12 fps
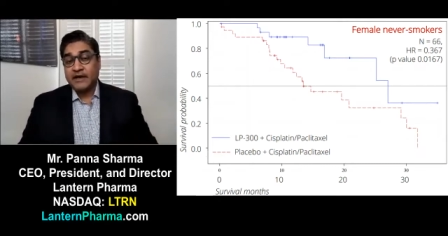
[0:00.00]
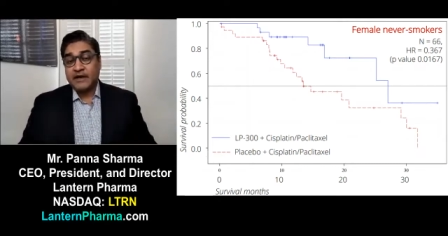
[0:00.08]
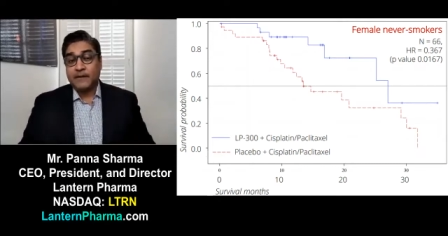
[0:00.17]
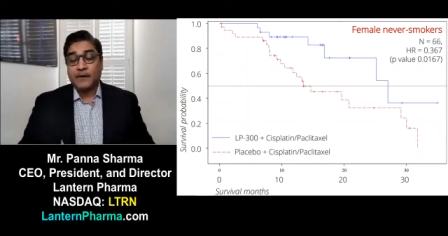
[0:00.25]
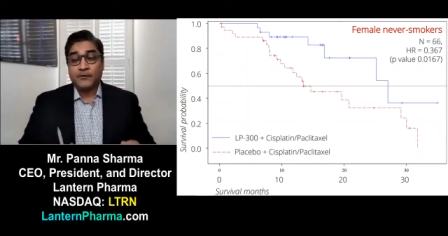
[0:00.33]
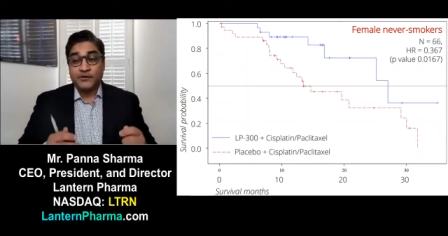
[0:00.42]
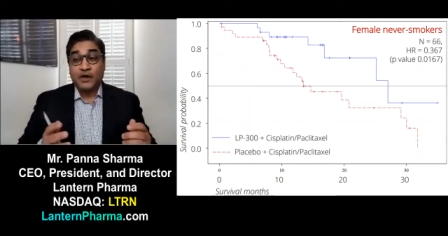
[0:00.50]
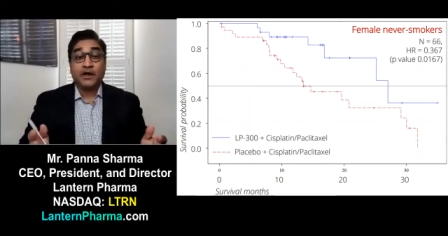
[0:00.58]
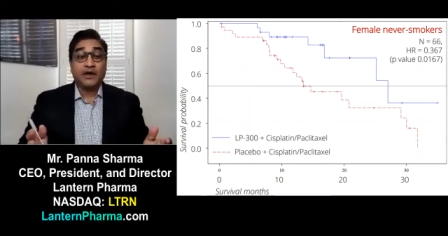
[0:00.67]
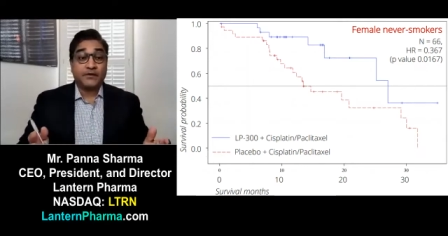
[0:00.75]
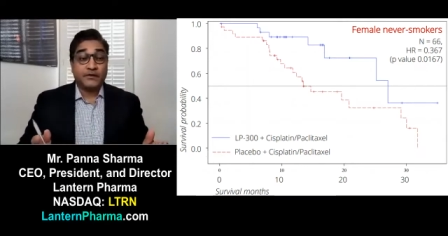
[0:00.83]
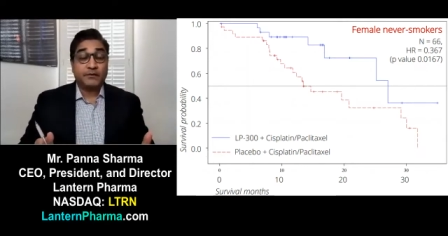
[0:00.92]
And those
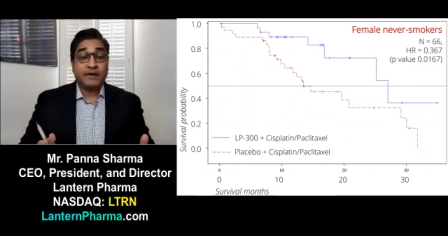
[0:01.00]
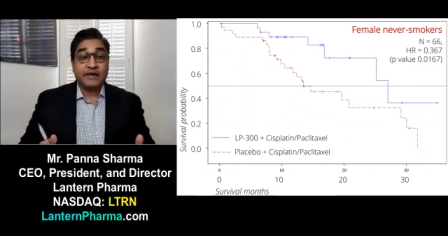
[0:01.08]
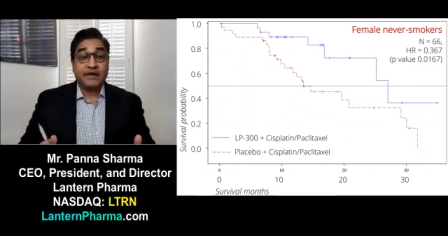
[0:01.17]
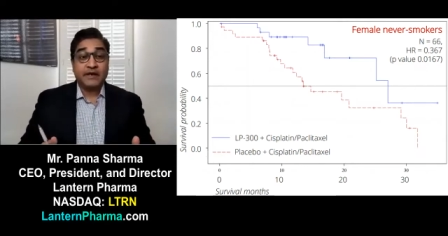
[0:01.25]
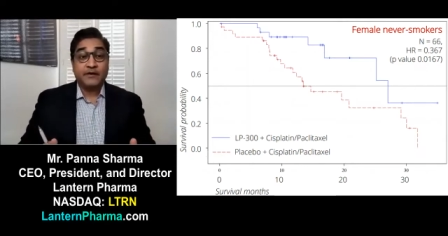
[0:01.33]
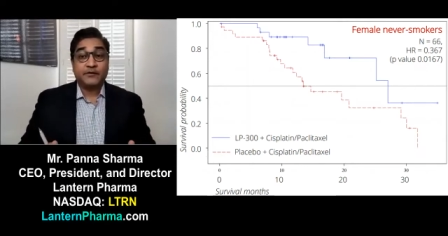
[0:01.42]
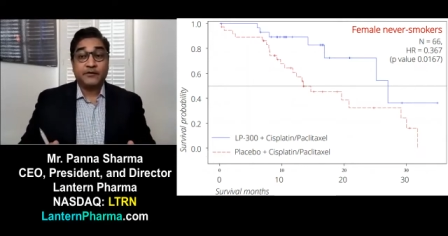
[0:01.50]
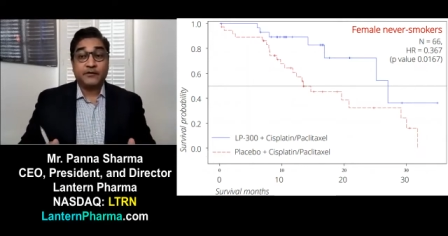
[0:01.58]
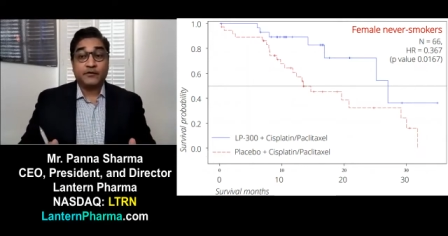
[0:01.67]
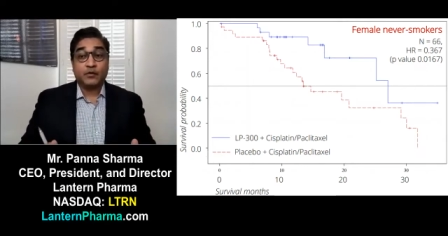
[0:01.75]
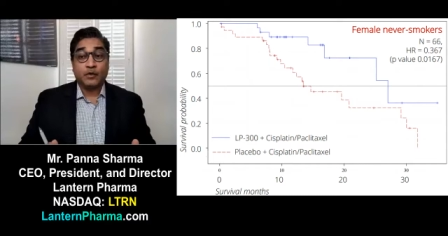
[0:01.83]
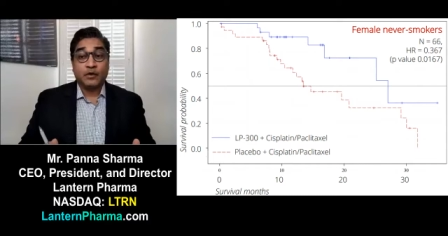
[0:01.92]
targets, in many
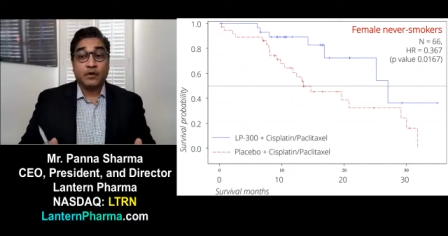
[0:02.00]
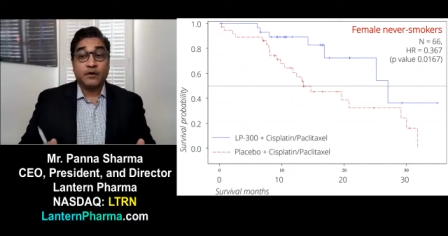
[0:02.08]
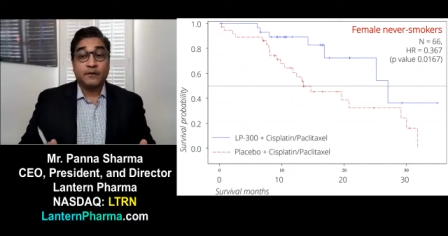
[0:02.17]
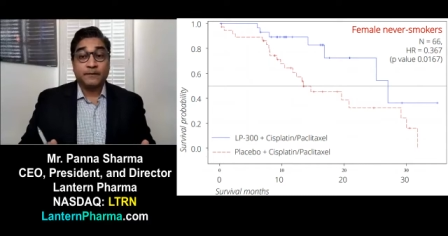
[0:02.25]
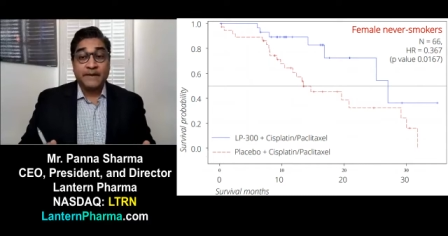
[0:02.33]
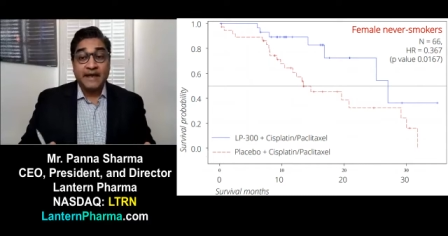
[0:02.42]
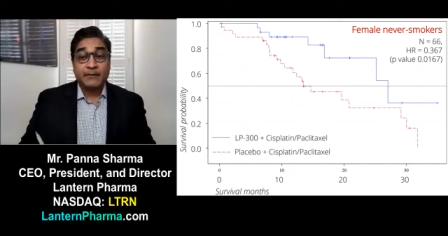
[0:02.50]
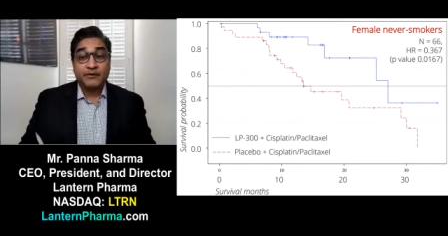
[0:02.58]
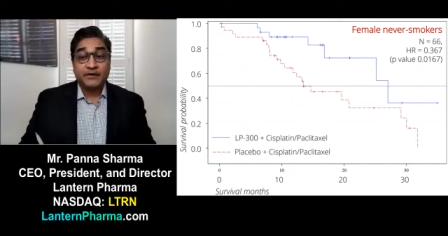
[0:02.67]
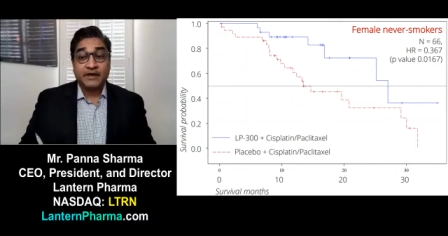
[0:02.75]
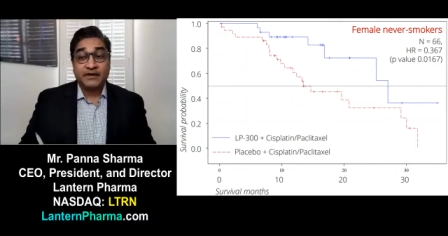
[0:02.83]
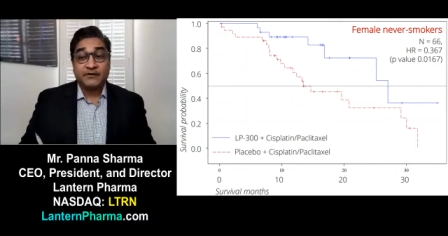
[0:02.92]
cases, were able
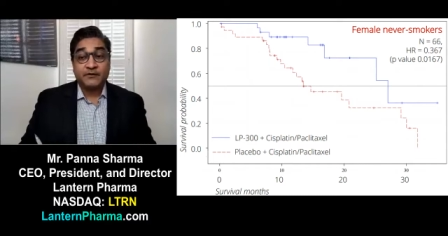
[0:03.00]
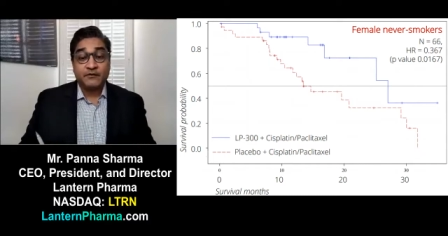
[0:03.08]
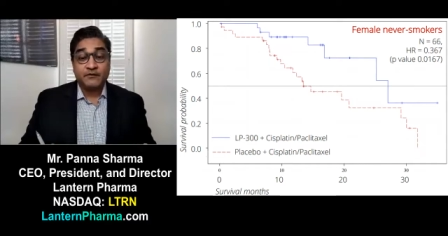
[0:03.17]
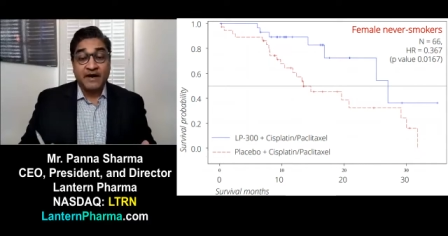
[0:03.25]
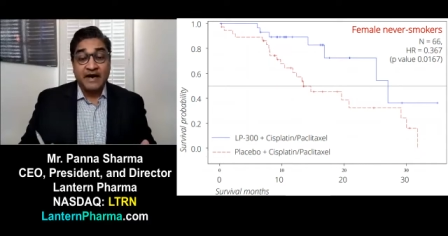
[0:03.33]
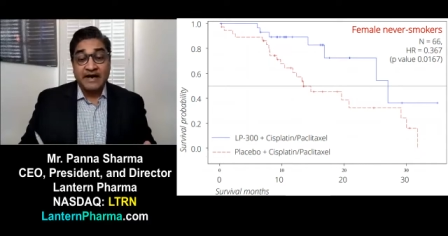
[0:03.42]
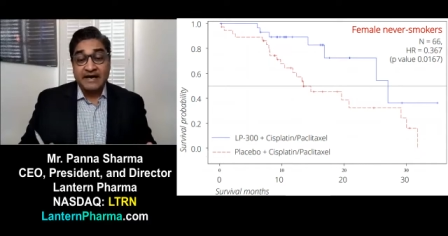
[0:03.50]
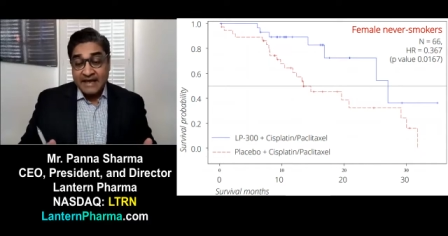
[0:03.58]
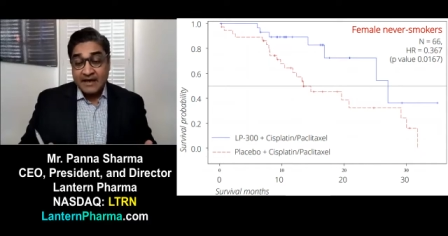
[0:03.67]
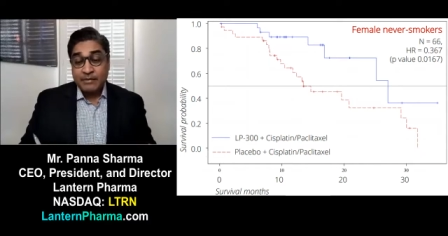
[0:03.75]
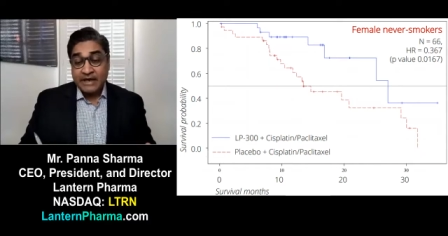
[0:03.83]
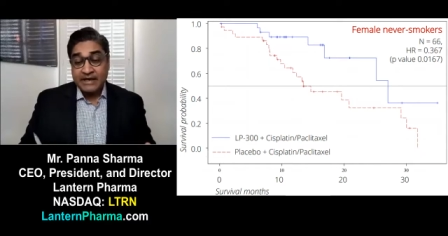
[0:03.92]
to get to via an
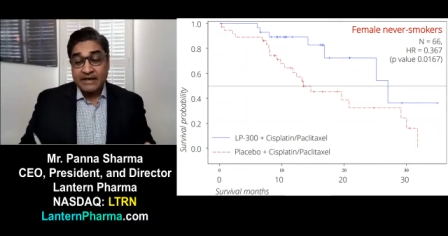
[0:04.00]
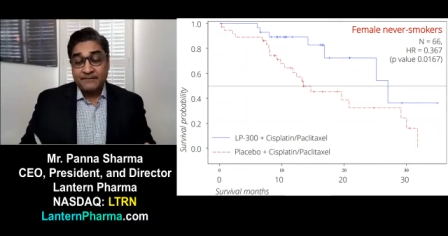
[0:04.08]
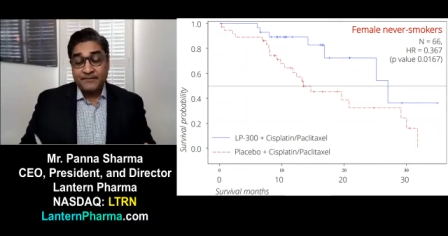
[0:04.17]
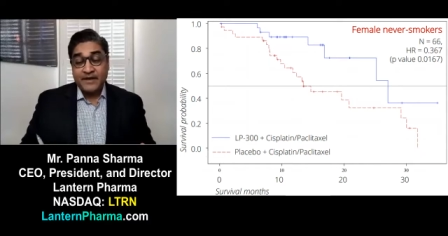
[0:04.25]
antibody.